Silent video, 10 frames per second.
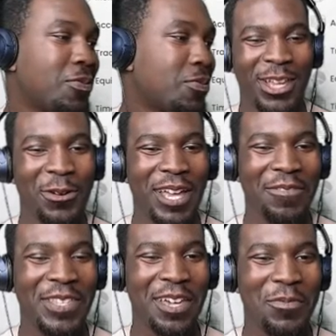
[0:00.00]
So,
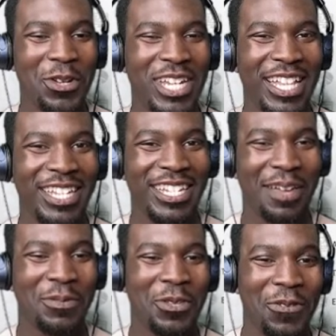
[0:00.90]
FTMO challenge,
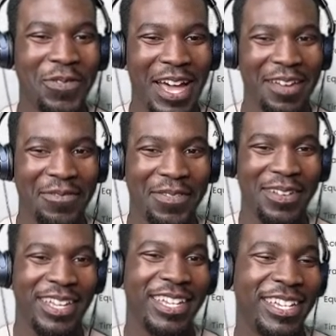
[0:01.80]
episode
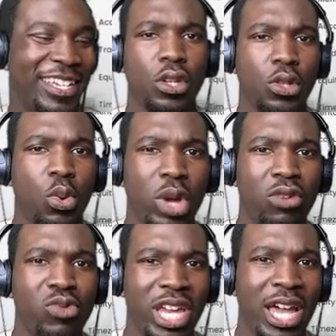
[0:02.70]
5. Just a
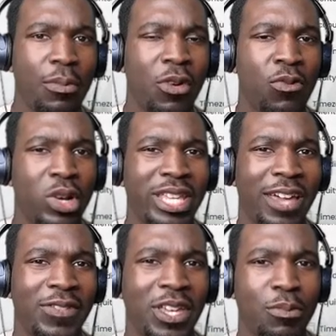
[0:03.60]
quick recap of what the
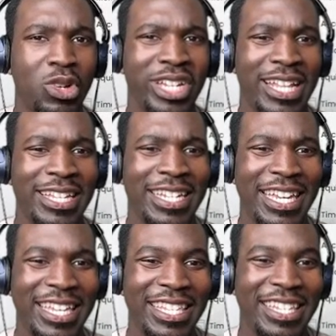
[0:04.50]
FTMO challenge
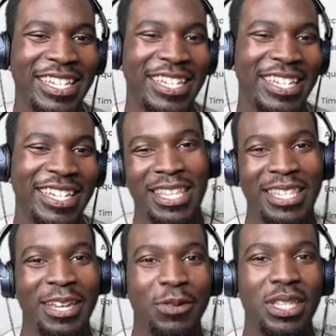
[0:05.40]
is. In this
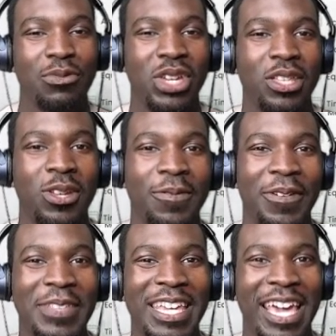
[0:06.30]
series, I'm trying to turn
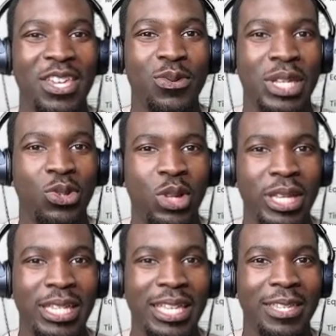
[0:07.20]
50k US
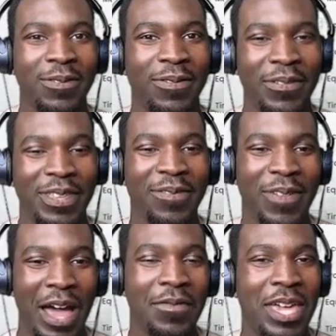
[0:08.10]
dollars into
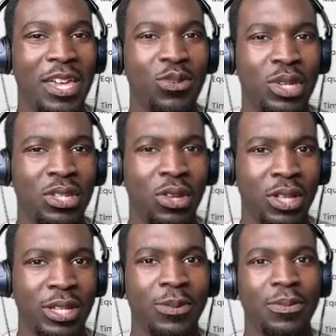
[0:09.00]
55k US
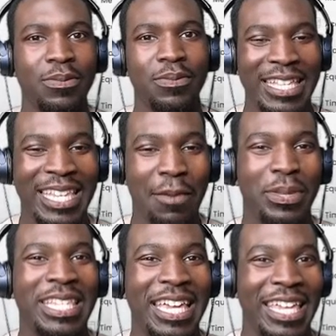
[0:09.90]
dollars, a
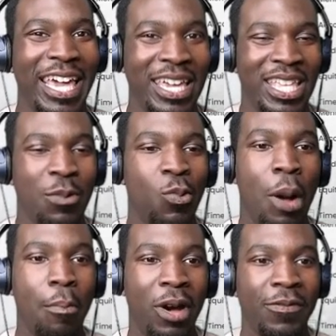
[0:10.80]
10% gain in
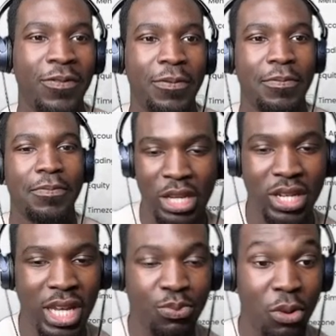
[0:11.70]
1 month. As
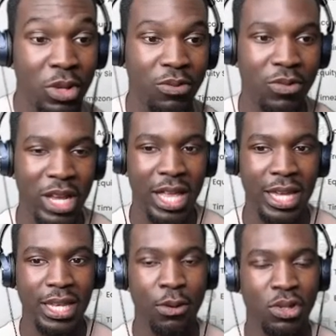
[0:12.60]
you guys probably
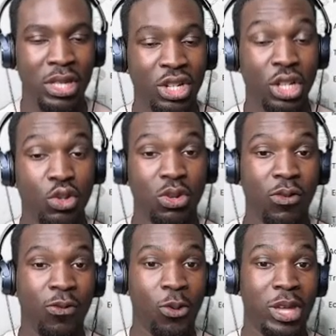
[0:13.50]
realized, I was initially doing
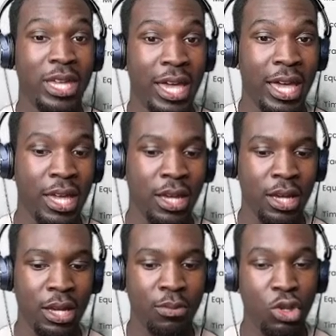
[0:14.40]
a
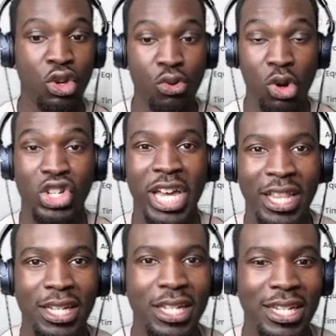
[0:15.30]
40k euro
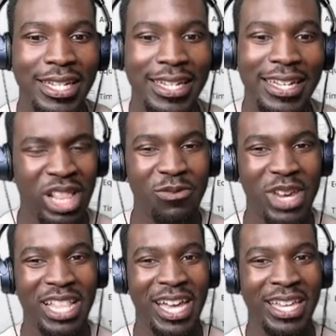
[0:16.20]
challenge. I quickly
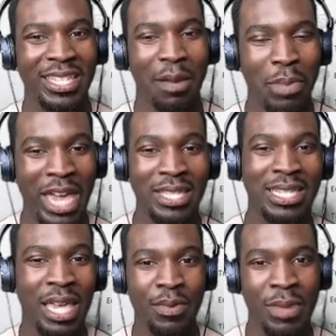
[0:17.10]
realized I'm paying the
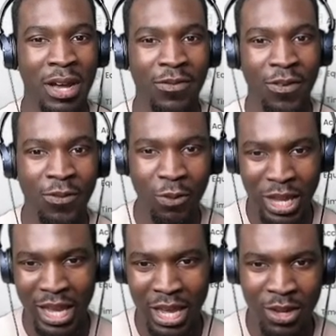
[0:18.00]
same amount for
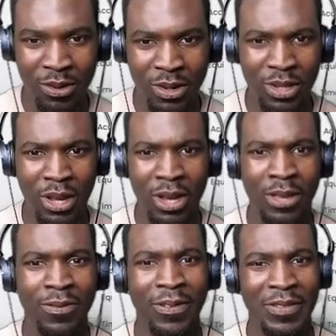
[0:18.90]
40k euros
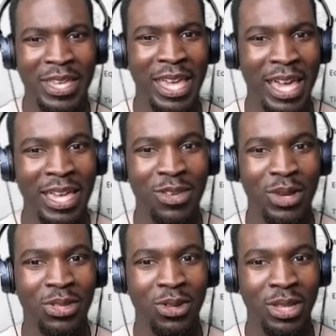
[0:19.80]
and 50k
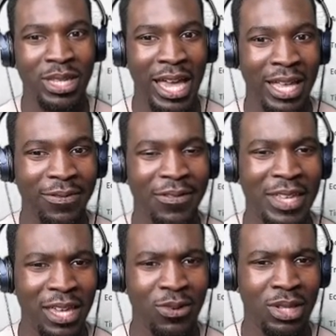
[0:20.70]
US dollars, and
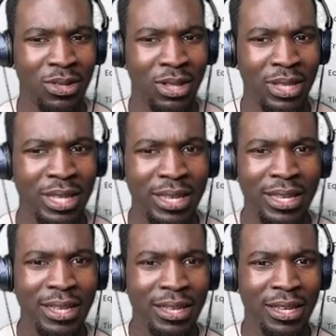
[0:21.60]
50k US dollars
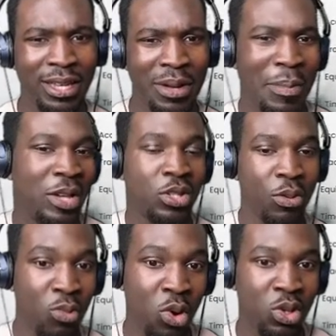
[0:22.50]
amounts
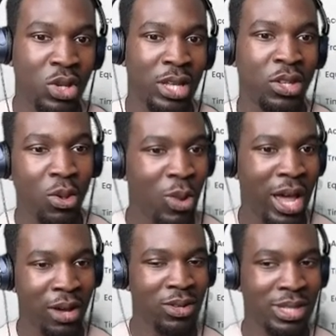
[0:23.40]
to more. So I don't know
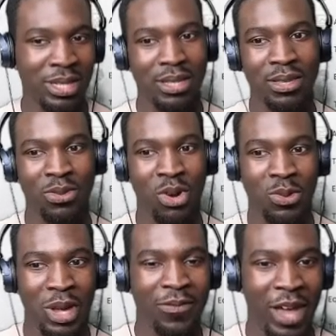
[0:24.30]
why I was throwing
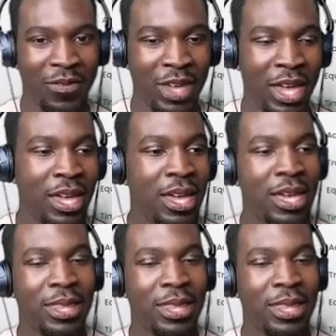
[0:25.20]
away 5k.